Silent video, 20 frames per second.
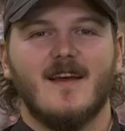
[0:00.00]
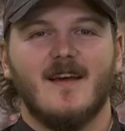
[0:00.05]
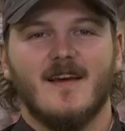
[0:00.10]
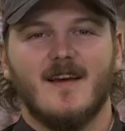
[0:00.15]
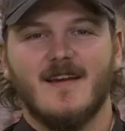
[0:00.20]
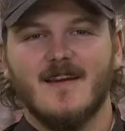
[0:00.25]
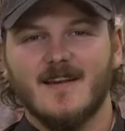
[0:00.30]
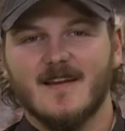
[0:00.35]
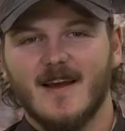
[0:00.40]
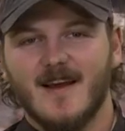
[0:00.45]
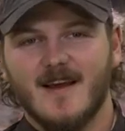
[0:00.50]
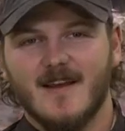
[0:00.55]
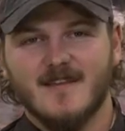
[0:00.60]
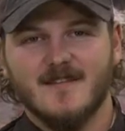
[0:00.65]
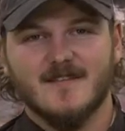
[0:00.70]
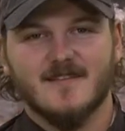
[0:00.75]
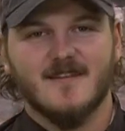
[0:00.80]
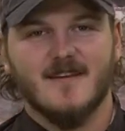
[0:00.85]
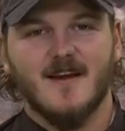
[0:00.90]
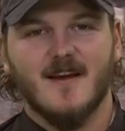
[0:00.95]
Hey
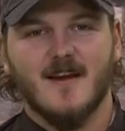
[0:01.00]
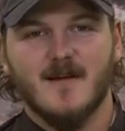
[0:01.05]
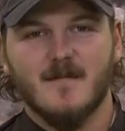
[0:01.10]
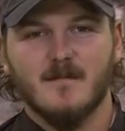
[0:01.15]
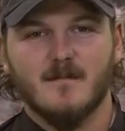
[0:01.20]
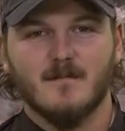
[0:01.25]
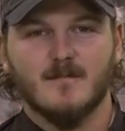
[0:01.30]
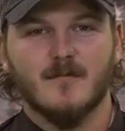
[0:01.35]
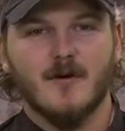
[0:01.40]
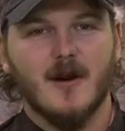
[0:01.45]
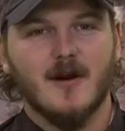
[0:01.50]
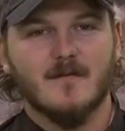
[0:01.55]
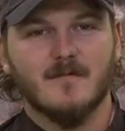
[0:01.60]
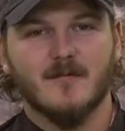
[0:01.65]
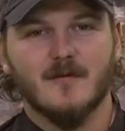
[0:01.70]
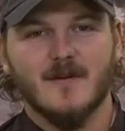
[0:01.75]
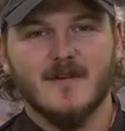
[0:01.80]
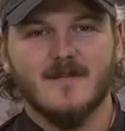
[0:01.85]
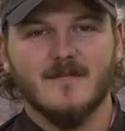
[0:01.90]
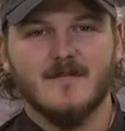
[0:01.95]
guys, I'm Brock
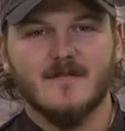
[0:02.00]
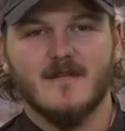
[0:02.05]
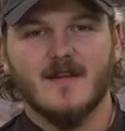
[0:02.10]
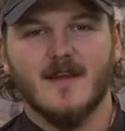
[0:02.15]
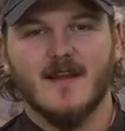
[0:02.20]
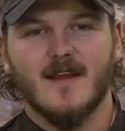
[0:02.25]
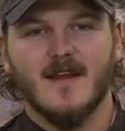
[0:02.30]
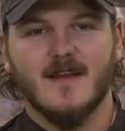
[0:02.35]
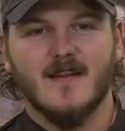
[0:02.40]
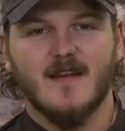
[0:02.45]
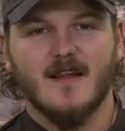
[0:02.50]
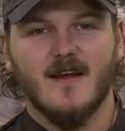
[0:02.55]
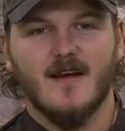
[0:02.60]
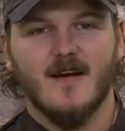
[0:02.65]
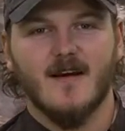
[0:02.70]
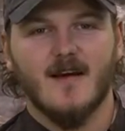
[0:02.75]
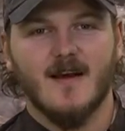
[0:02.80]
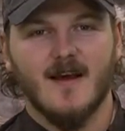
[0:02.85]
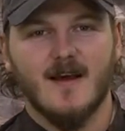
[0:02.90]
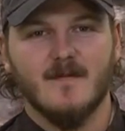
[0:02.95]
Britton and
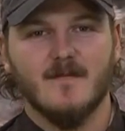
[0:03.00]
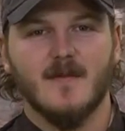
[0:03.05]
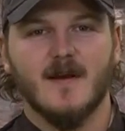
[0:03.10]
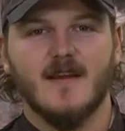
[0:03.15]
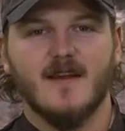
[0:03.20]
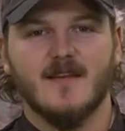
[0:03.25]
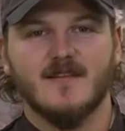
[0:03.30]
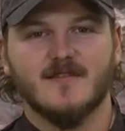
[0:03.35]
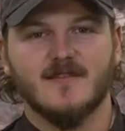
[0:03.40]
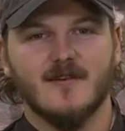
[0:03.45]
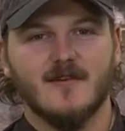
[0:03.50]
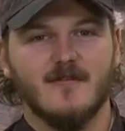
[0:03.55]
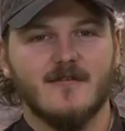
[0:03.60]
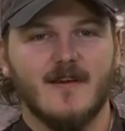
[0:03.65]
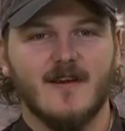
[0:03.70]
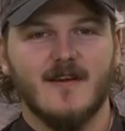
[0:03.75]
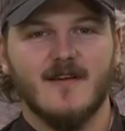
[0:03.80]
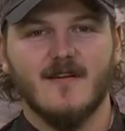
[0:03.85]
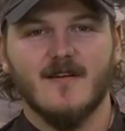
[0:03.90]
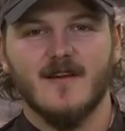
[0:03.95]
I'm a
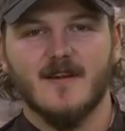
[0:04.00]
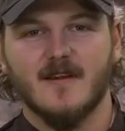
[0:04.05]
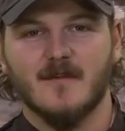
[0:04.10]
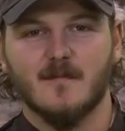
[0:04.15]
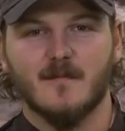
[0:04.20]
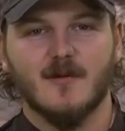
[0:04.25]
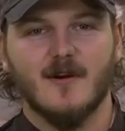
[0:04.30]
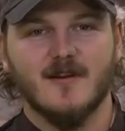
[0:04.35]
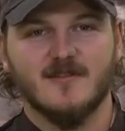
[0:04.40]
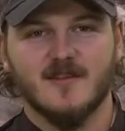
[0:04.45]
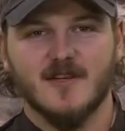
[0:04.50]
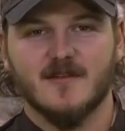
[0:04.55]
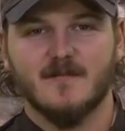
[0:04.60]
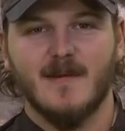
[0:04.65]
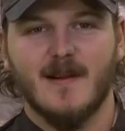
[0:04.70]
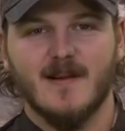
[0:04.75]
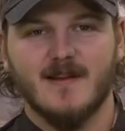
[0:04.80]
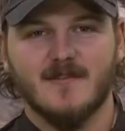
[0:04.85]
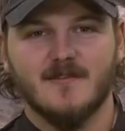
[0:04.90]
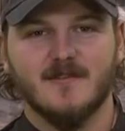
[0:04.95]
surveyor and project
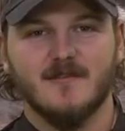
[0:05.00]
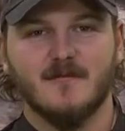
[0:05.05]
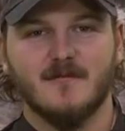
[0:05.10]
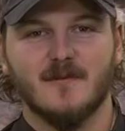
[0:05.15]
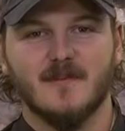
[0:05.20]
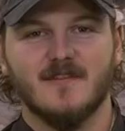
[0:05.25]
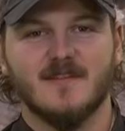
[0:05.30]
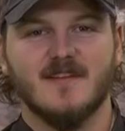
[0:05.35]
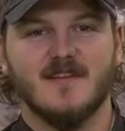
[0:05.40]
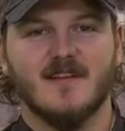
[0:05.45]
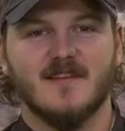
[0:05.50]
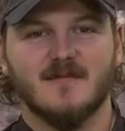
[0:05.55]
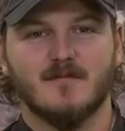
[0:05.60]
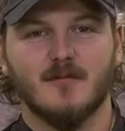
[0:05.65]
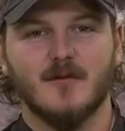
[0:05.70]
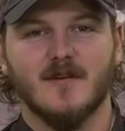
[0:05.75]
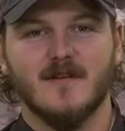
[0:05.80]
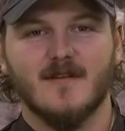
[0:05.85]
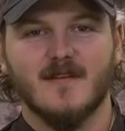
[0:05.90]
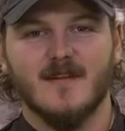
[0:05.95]
manager with CS
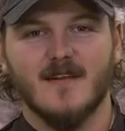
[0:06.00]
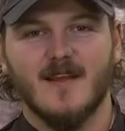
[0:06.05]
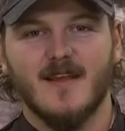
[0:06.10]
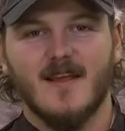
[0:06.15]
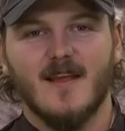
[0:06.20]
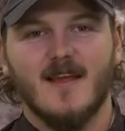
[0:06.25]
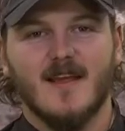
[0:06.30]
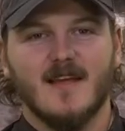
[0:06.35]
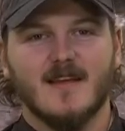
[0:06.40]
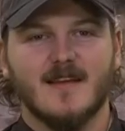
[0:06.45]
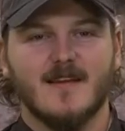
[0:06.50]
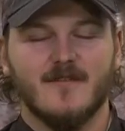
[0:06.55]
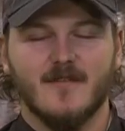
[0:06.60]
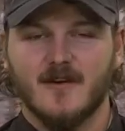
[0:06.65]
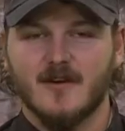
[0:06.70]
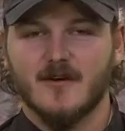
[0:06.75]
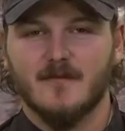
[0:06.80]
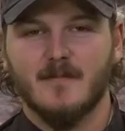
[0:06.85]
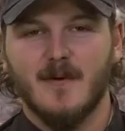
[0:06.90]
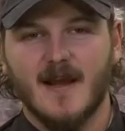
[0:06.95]
Britton. Give a
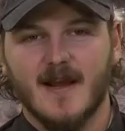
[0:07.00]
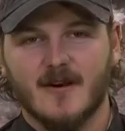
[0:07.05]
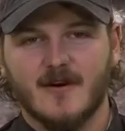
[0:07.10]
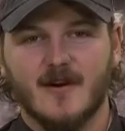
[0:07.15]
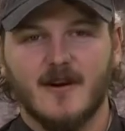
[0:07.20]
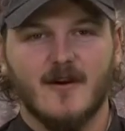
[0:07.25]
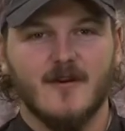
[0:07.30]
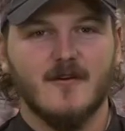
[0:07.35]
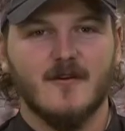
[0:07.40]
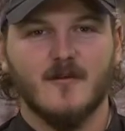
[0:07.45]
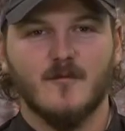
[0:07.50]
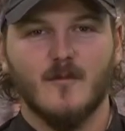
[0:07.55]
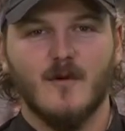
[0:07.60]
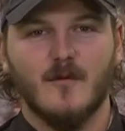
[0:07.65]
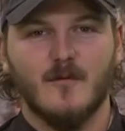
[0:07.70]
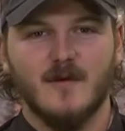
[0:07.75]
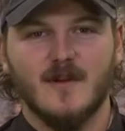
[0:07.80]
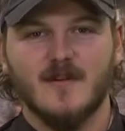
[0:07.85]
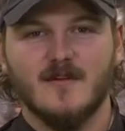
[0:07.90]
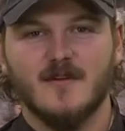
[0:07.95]
little background on
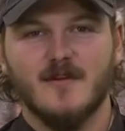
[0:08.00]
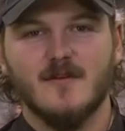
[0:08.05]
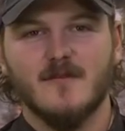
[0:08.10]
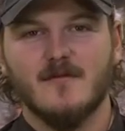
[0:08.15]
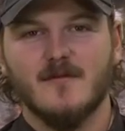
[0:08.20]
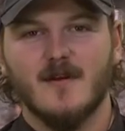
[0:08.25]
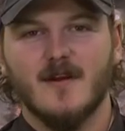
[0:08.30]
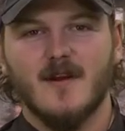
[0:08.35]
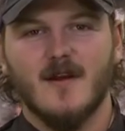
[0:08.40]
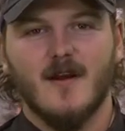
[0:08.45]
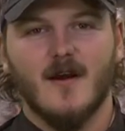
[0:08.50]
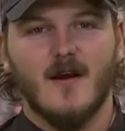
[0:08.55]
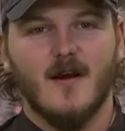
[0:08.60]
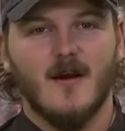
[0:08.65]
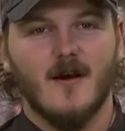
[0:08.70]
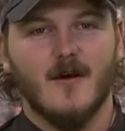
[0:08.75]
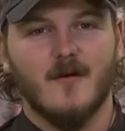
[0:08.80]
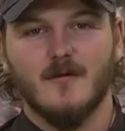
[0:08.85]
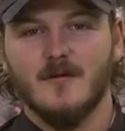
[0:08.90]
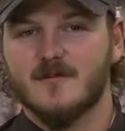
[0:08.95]
what we do.
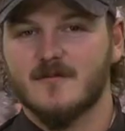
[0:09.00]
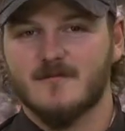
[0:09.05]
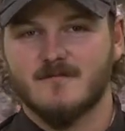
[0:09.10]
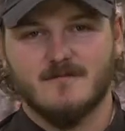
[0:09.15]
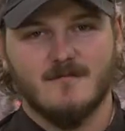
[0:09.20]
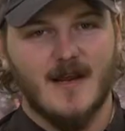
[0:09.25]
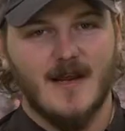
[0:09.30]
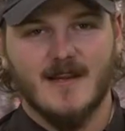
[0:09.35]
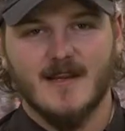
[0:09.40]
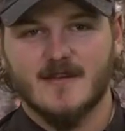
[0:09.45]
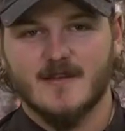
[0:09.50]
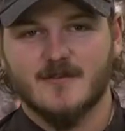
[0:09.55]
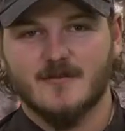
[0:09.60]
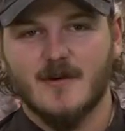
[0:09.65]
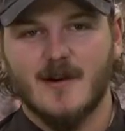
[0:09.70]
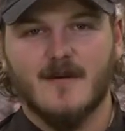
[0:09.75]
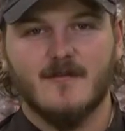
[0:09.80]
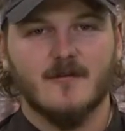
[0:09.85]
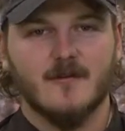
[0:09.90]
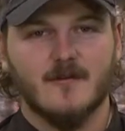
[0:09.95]
I get to
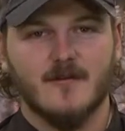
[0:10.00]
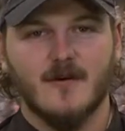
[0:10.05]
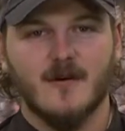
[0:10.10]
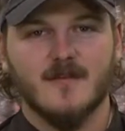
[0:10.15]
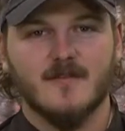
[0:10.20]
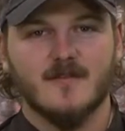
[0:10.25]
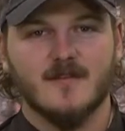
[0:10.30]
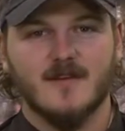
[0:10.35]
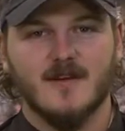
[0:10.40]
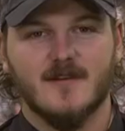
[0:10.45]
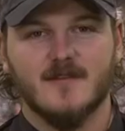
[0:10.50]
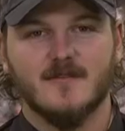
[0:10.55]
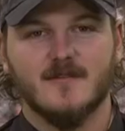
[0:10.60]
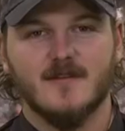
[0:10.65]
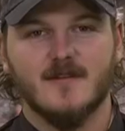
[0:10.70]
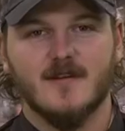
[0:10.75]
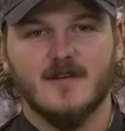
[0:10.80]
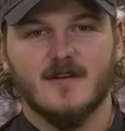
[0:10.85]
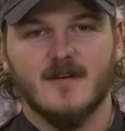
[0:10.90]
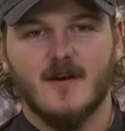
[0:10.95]
travel across the
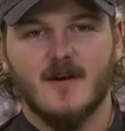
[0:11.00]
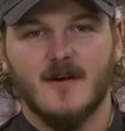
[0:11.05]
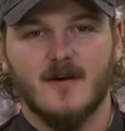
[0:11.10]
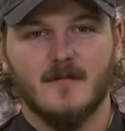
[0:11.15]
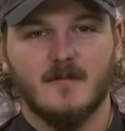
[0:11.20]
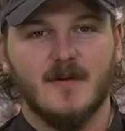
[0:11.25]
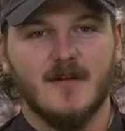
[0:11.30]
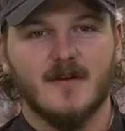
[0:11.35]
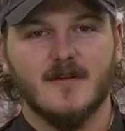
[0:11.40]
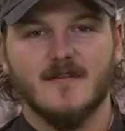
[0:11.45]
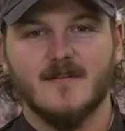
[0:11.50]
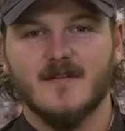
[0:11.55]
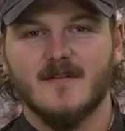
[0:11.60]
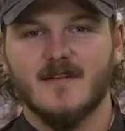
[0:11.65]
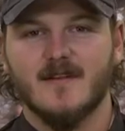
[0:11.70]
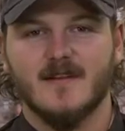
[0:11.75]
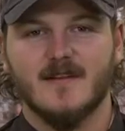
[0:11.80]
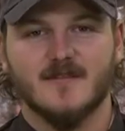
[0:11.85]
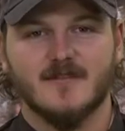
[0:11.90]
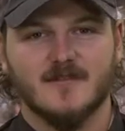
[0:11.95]
country
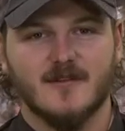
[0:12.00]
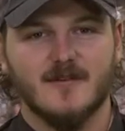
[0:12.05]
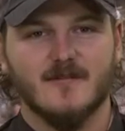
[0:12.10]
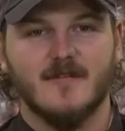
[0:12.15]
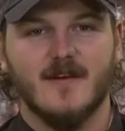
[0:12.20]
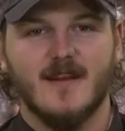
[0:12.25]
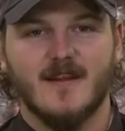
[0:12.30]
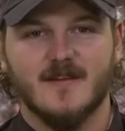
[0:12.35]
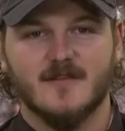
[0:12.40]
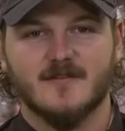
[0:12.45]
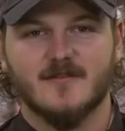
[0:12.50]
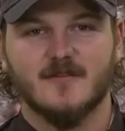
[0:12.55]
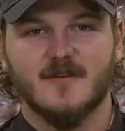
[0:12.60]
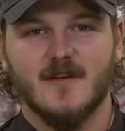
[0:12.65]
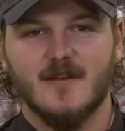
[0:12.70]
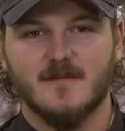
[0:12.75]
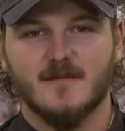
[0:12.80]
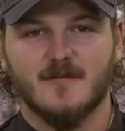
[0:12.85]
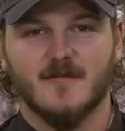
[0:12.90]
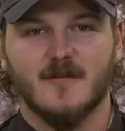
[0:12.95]
building and surveying
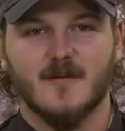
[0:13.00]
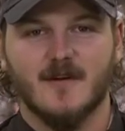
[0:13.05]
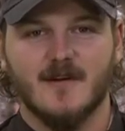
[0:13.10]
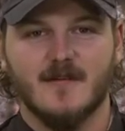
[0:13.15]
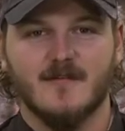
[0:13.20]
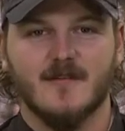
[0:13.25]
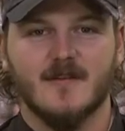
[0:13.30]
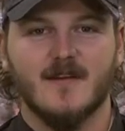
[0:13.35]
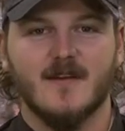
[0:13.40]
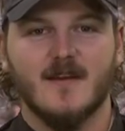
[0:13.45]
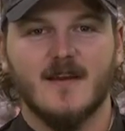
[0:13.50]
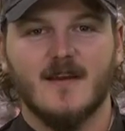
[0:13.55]
streams for a living.